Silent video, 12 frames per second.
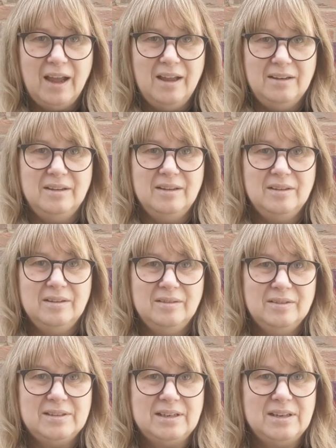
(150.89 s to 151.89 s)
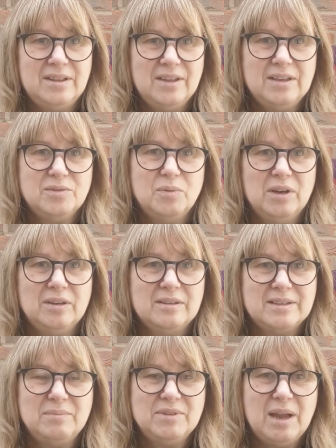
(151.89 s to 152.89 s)
and certain things will
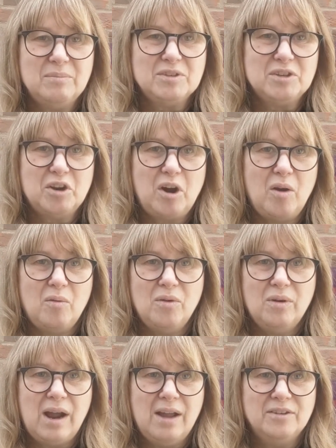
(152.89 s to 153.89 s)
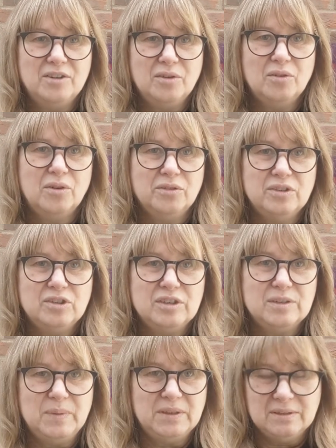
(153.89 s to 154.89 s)
sometimes grow under your
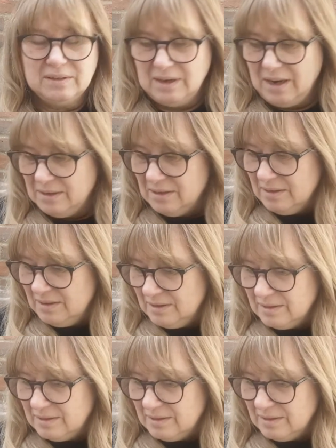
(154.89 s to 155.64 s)
conditions better than others.